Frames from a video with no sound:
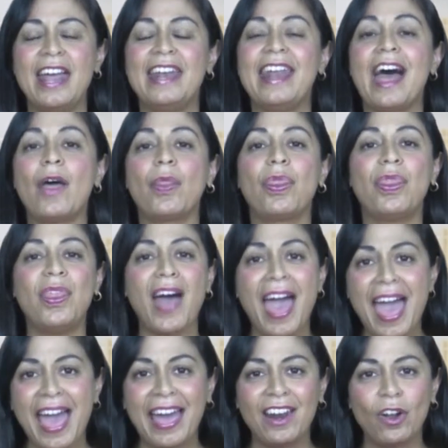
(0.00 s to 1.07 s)
Now
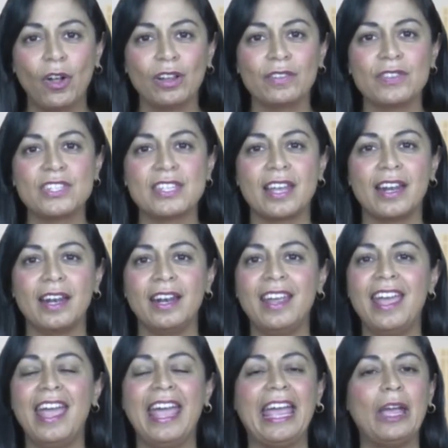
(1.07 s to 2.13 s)
that, all of a sudden,
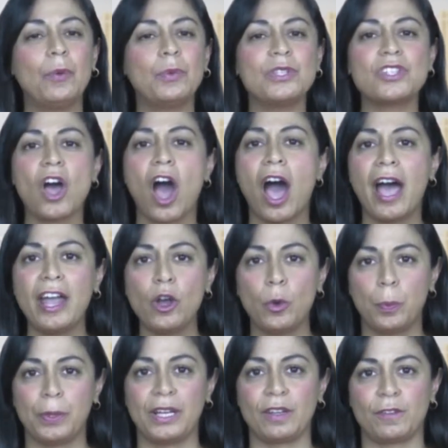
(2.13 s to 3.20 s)
it was
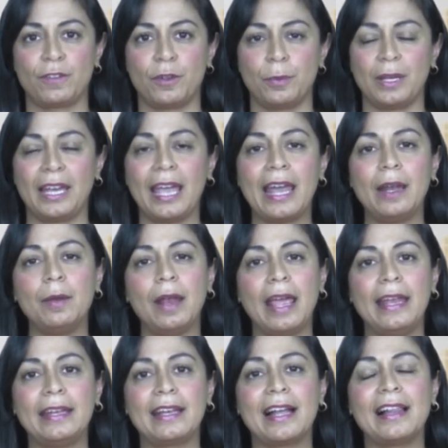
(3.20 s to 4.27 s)
eye-opening for me, and
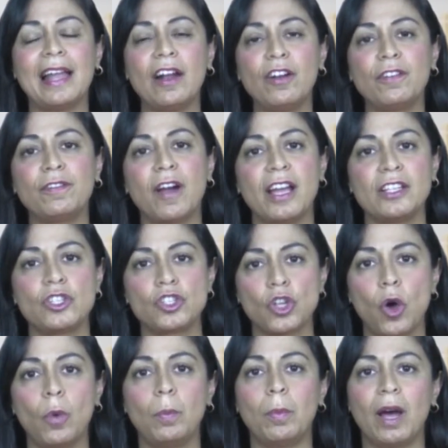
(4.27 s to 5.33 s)
it clarified
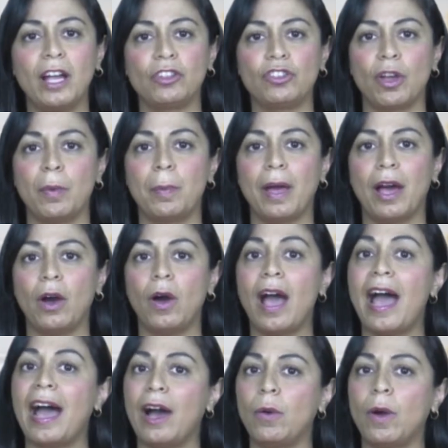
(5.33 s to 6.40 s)
so much about
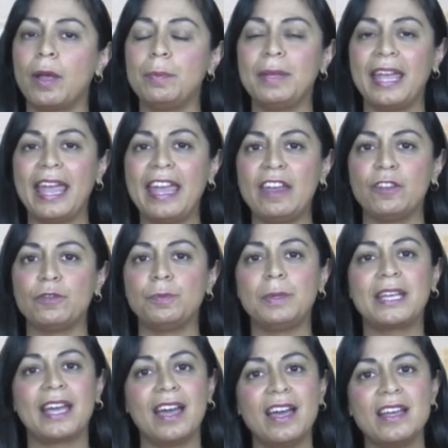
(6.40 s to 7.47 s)
how I behave,
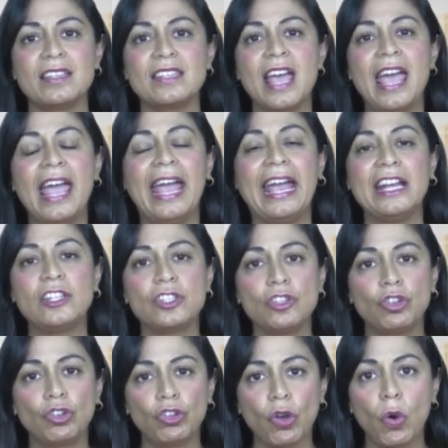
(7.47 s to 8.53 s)
because it
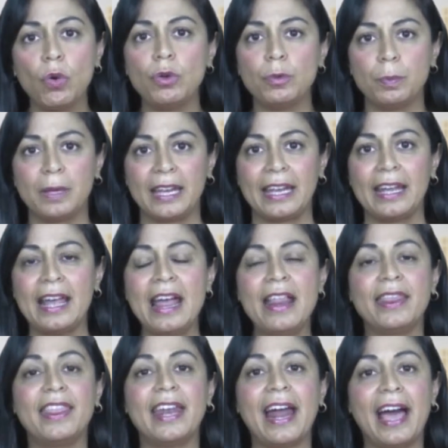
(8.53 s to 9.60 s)
showed me
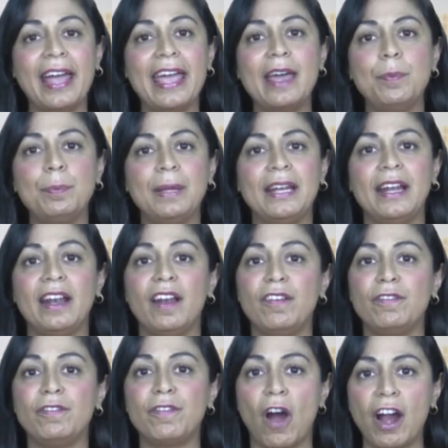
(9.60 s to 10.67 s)
that I had been in
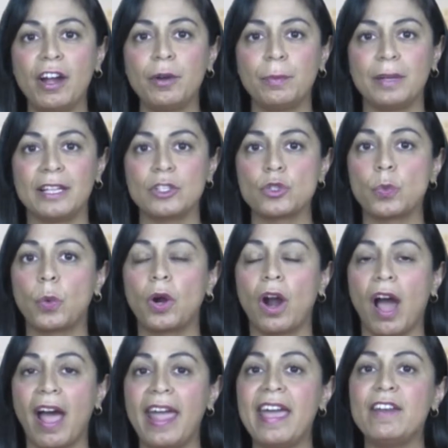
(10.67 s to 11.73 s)
environments where
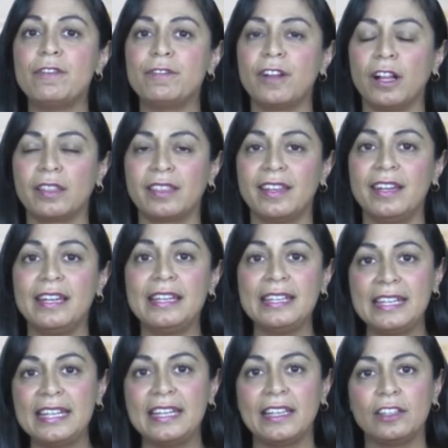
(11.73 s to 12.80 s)
I had felt the
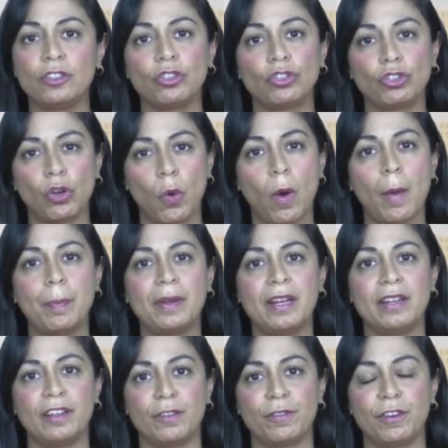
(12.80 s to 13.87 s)
need to show up in a
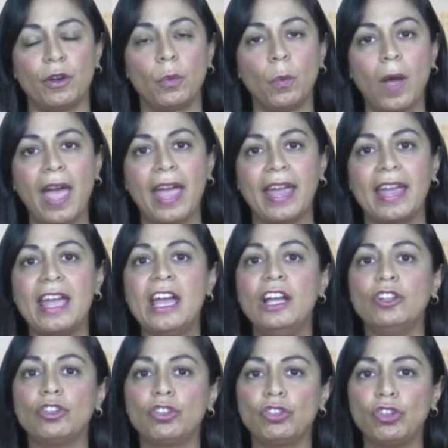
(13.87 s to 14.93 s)
different way,
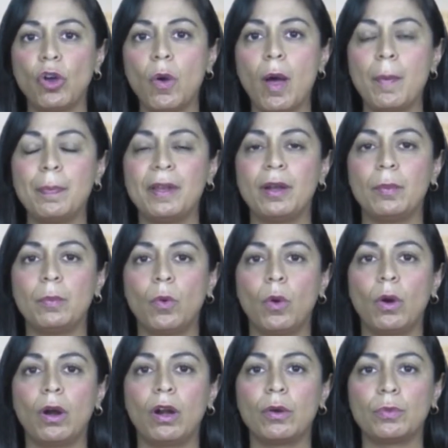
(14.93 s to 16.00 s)
to show up in a
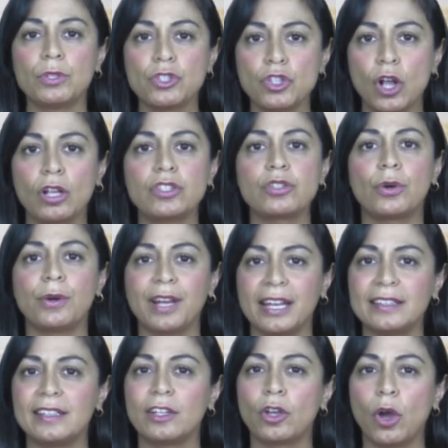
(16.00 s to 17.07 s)
more
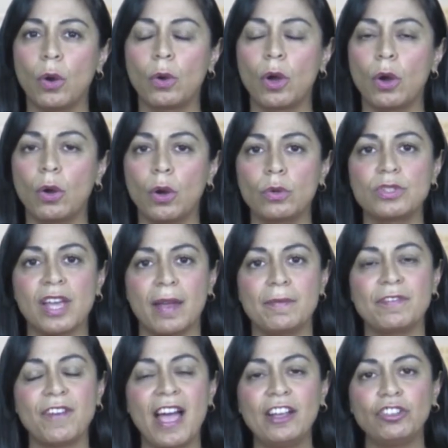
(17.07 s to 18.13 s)
results-oriented go, go, go
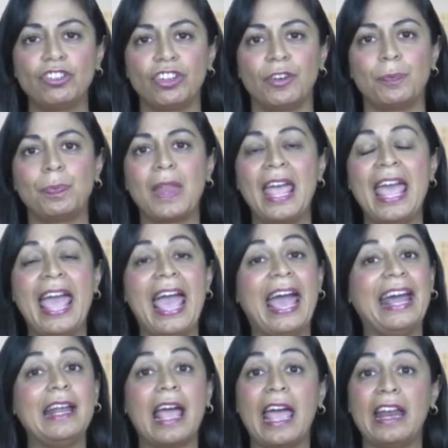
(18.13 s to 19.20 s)
type fashion.
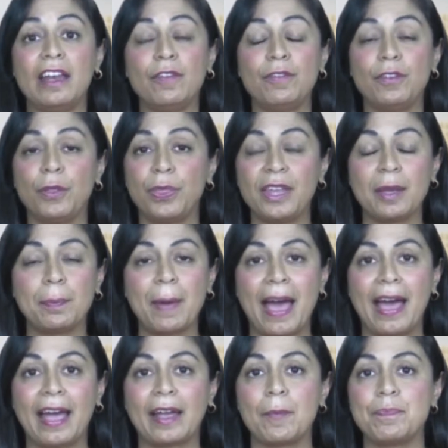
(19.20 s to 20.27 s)
And if you think
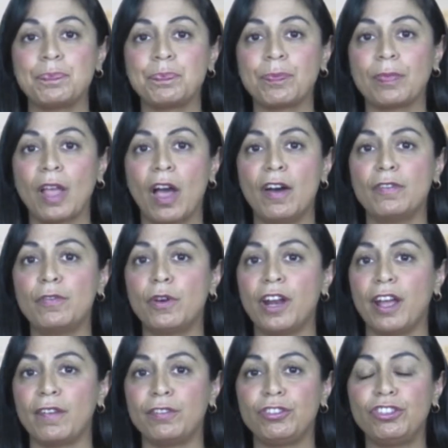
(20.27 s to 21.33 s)
back of what
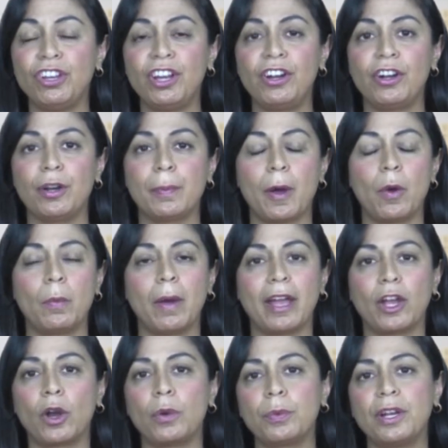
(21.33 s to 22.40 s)
I've shared about my
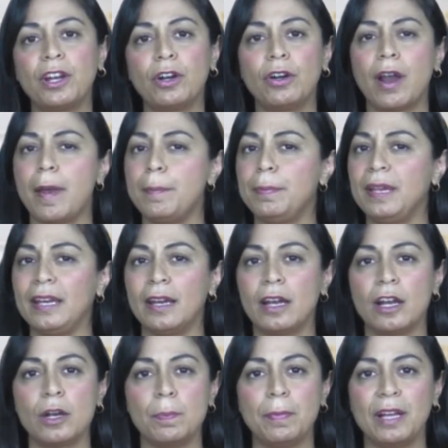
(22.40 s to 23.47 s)
career and being in
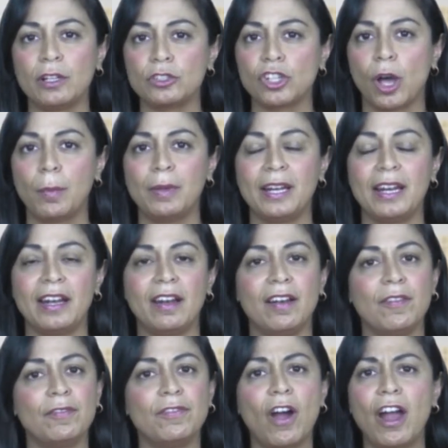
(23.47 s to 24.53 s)
a male-dominant
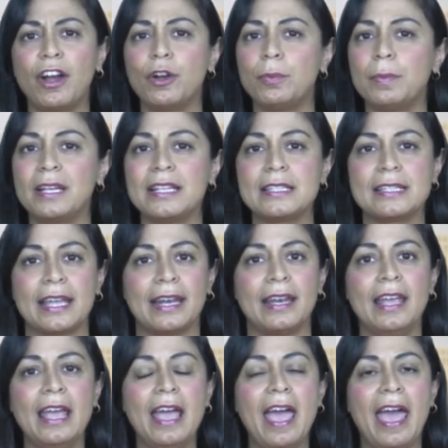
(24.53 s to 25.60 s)
environment
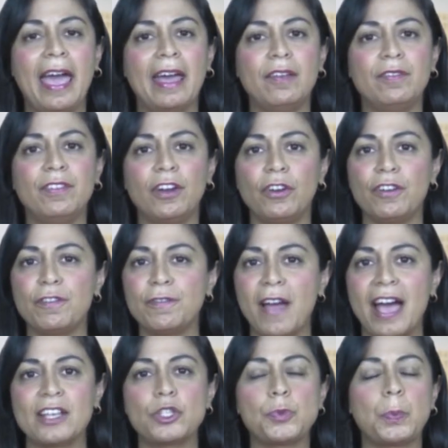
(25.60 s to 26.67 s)
and very
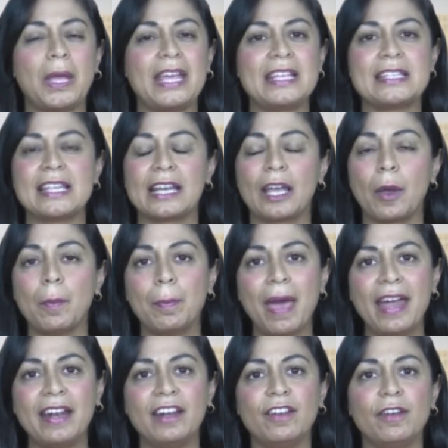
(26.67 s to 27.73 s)
fast-paced and
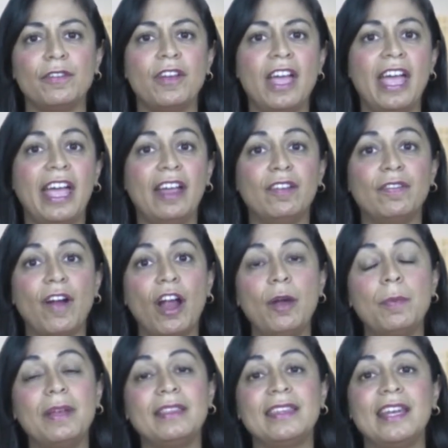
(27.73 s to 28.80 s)
competitive
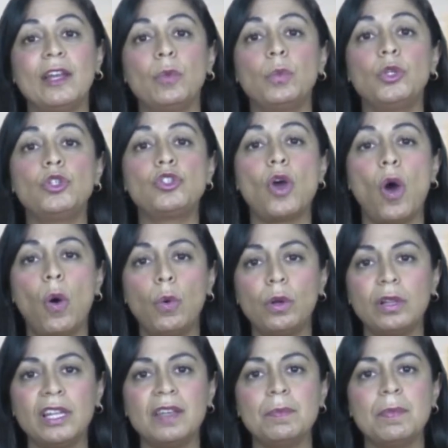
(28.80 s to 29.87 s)
environment, then it would
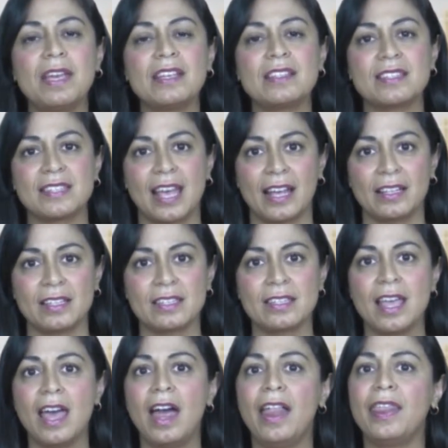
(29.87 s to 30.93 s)
totally make sense
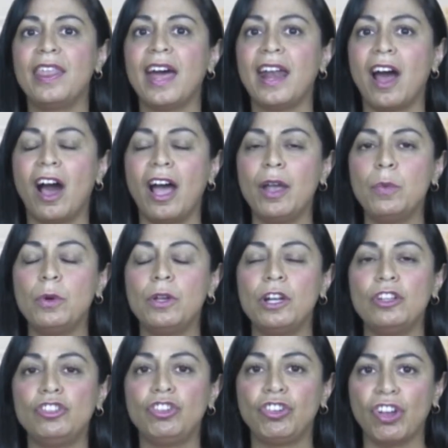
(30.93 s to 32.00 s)
that I would
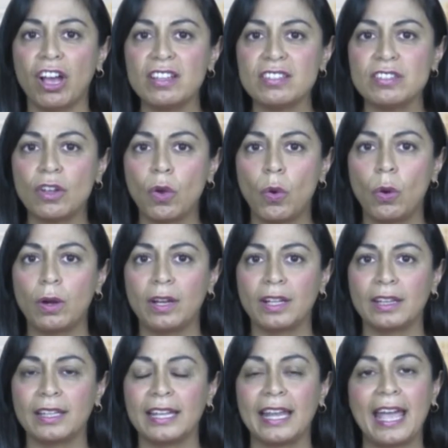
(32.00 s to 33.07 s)
adjust
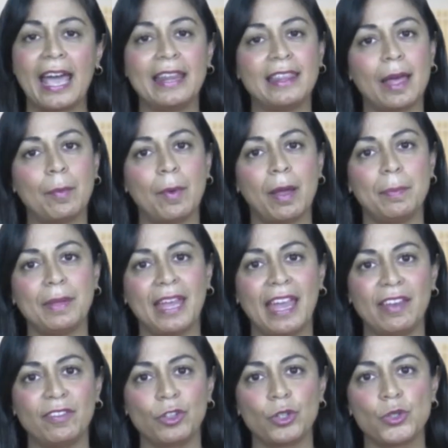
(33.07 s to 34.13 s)
accordingly and that my
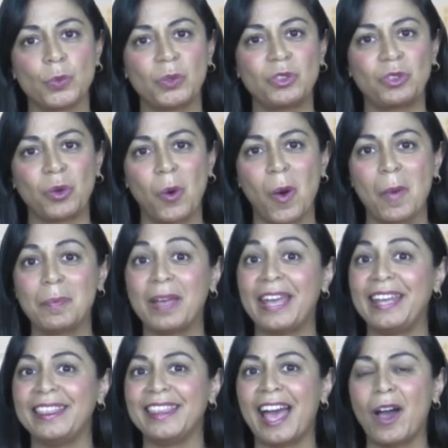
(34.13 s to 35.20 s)
behaviors would show up
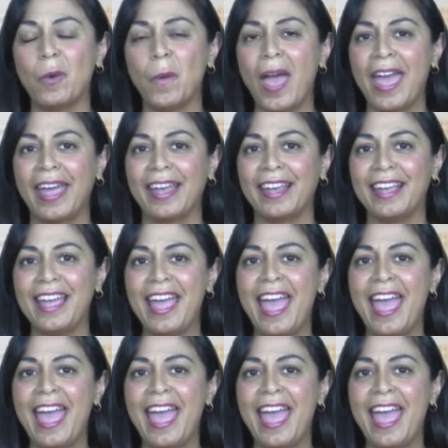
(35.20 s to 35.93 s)
in that way.